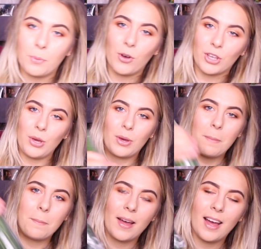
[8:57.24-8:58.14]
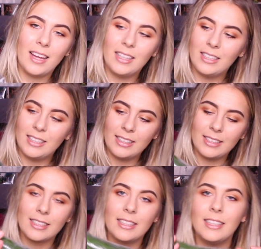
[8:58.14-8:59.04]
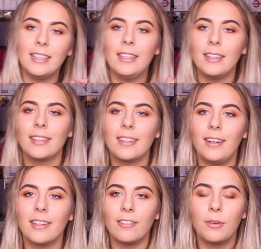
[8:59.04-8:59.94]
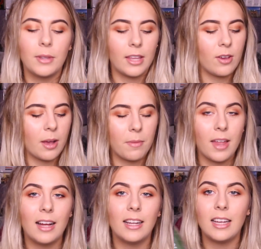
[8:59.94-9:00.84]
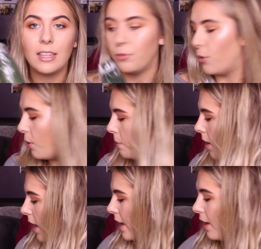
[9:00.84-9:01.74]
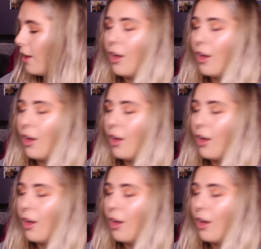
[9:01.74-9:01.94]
bought a cucumber, can't go wrong with a cucumber. That is for my